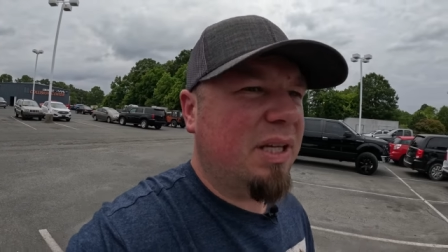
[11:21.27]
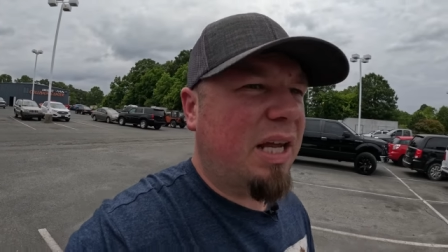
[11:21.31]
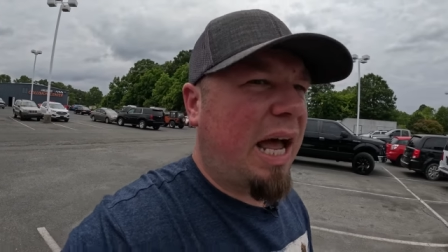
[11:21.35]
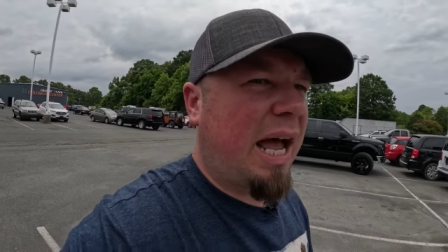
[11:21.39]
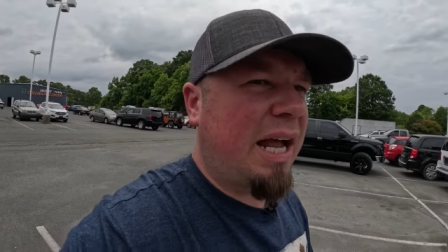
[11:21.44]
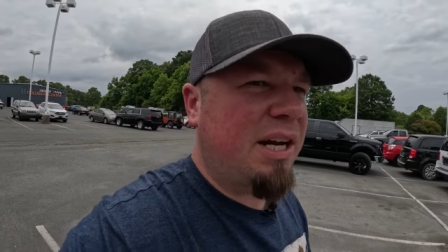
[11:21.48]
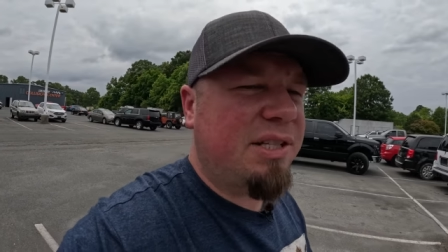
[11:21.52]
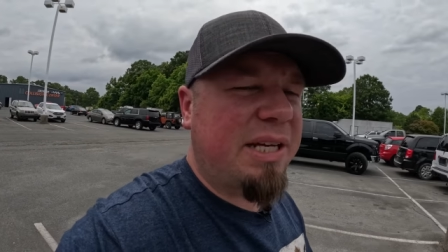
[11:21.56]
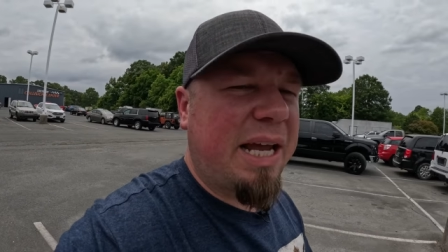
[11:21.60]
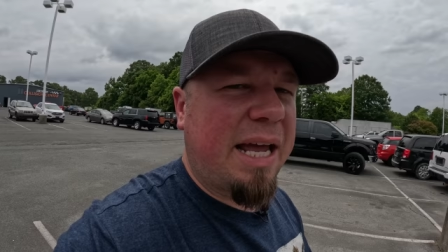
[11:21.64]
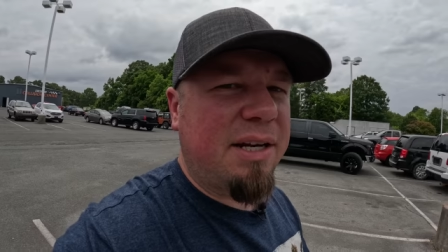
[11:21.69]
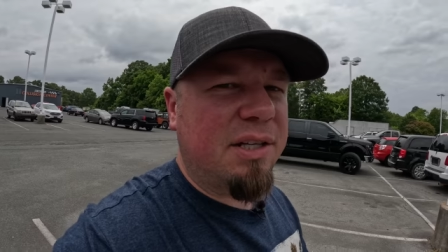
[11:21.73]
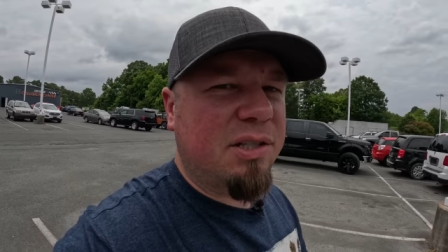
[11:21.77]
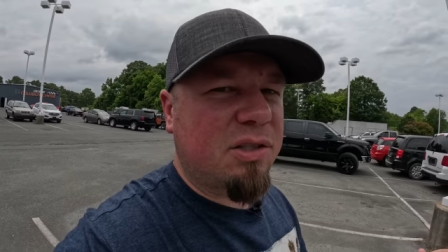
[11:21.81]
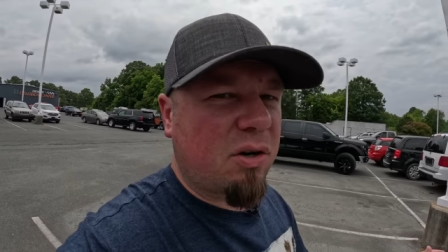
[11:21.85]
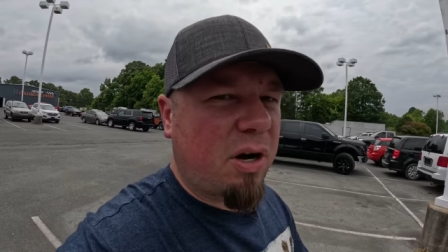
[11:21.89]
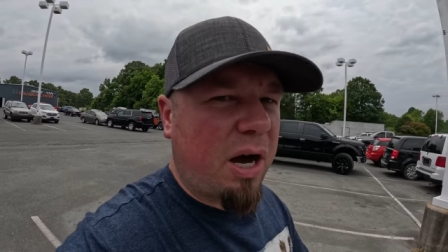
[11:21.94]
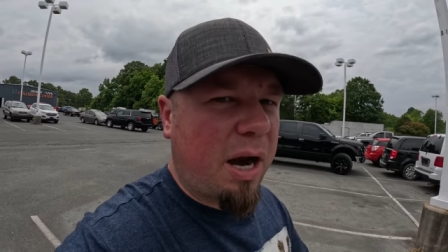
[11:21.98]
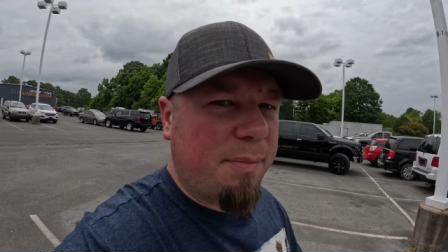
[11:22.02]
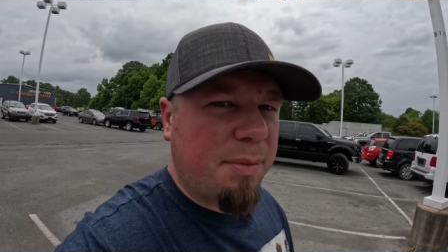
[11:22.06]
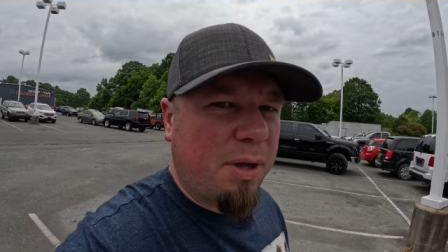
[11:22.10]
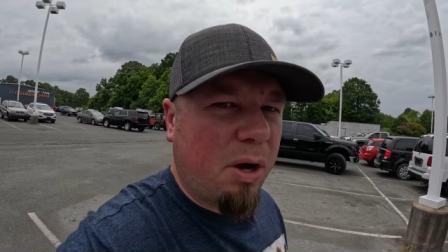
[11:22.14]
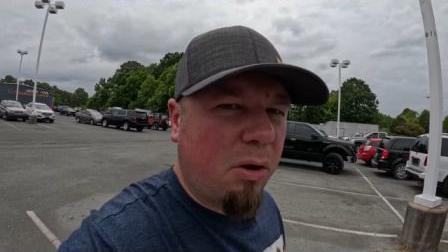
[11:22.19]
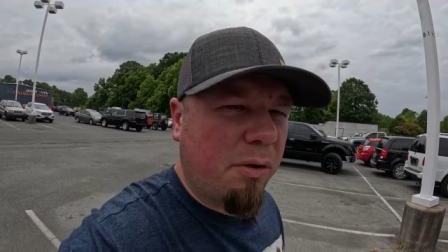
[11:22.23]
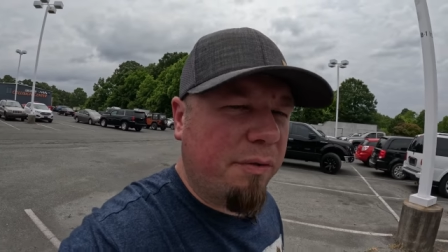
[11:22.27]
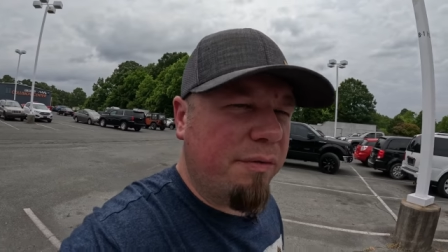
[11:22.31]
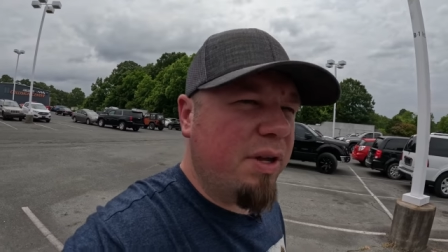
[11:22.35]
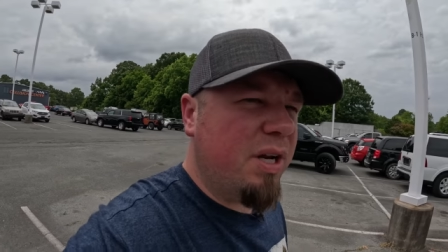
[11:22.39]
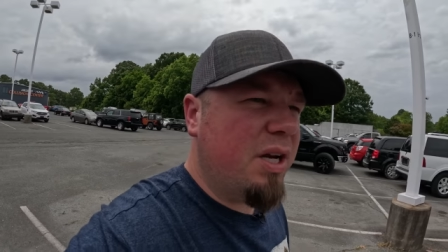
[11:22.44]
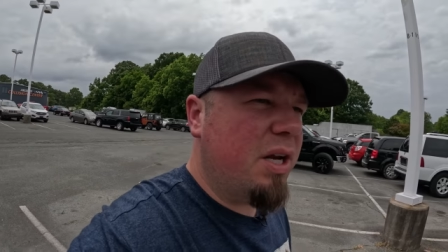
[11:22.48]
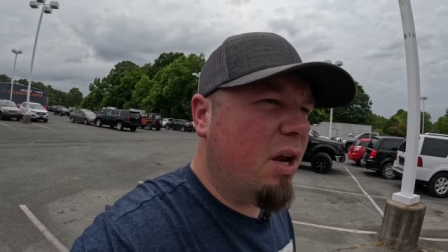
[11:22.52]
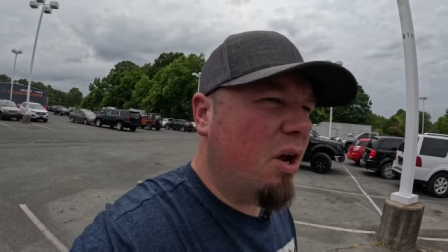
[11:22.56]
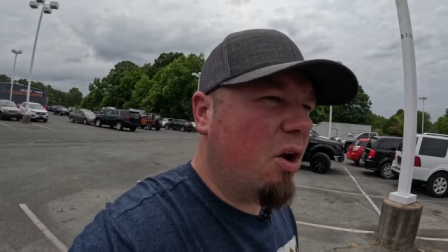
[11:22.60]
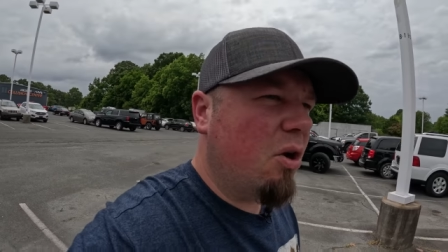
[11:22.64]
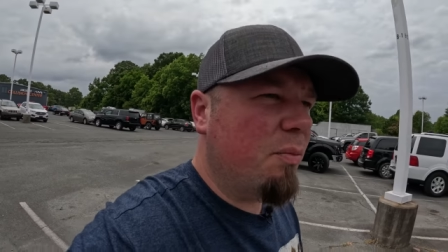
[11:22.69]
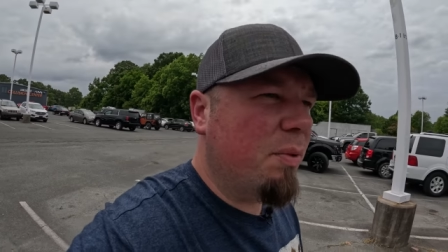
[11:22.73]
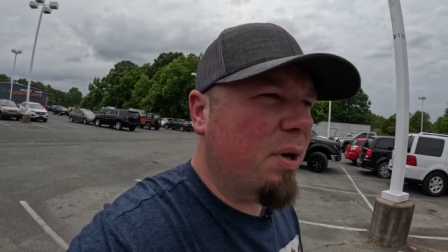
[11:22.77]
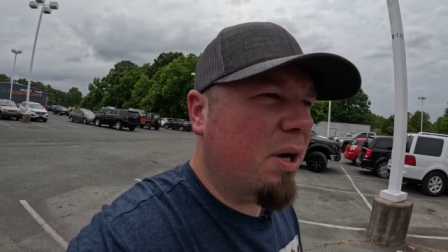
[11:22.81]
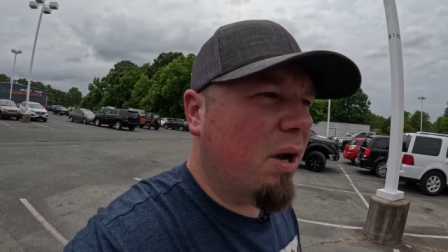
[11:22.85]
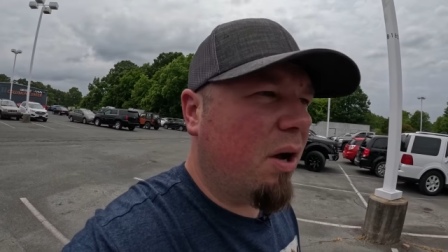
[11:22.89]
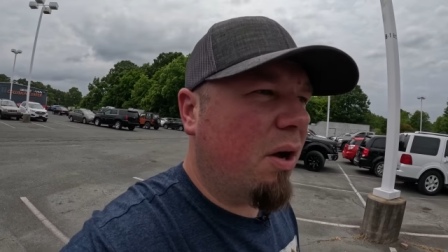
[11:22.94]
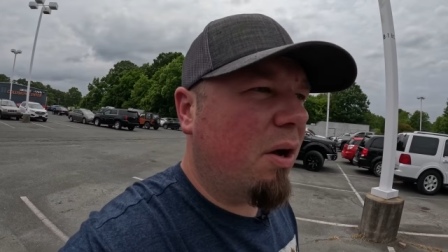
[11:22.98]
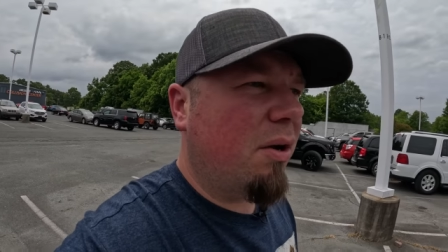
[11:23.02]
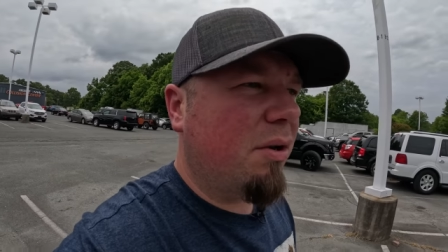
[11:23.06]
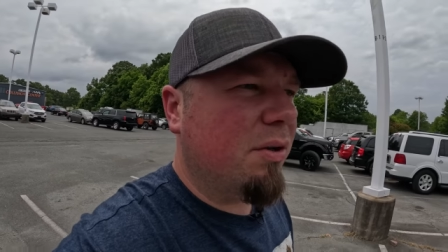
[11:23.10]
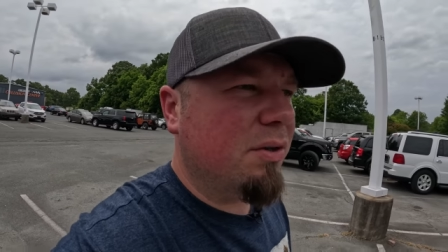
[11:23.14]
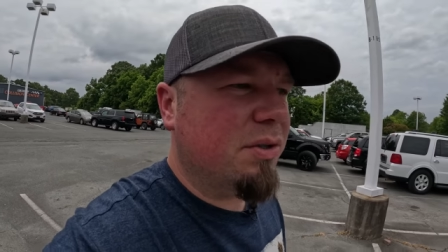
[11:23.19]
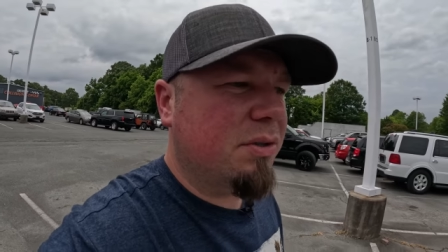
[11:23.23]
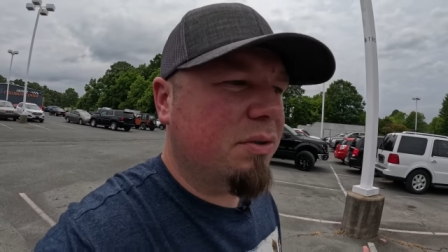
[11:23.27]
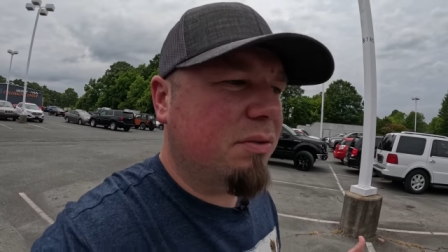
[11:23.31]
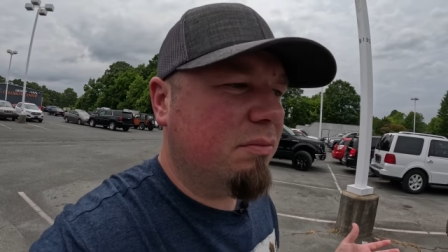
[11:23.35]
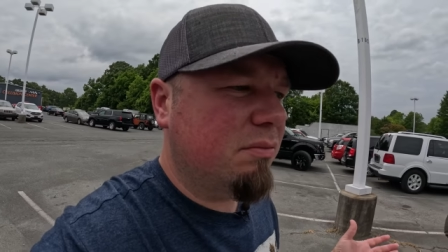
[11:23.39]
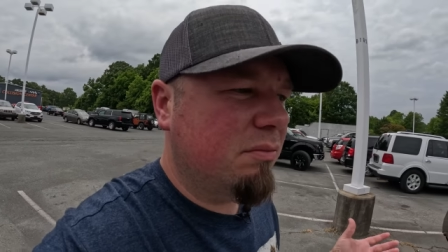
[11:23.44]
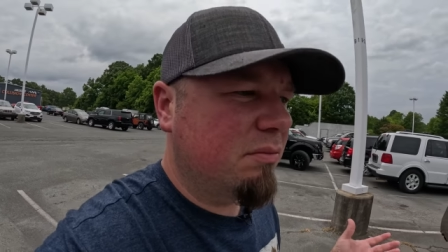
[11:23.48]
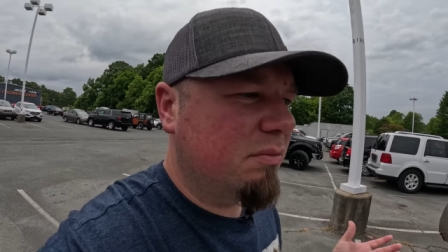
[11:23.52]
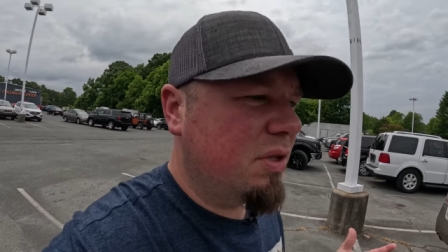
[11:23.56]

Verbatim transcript: I just had to scrap the whole video because